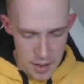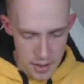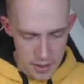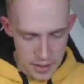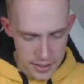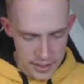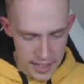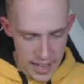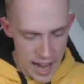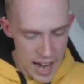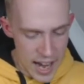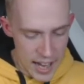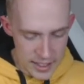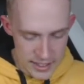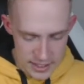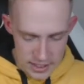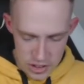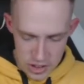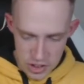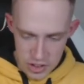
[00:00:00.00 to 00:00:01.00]
cards.
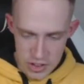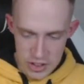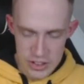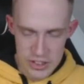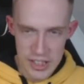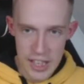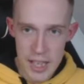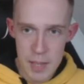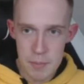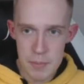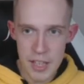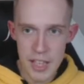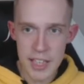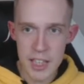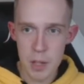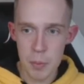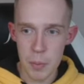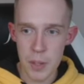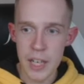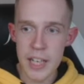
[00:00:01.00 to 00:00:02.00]
It's just the same deck you're
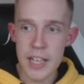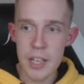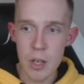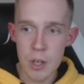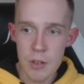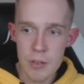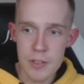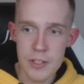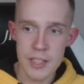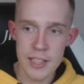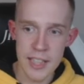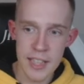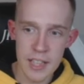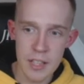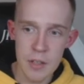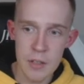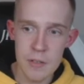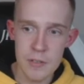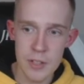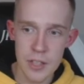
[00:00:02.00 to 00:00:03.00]
playing over
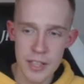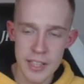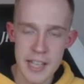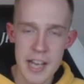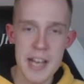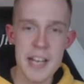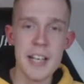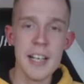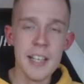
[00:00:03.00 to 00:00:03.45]
again.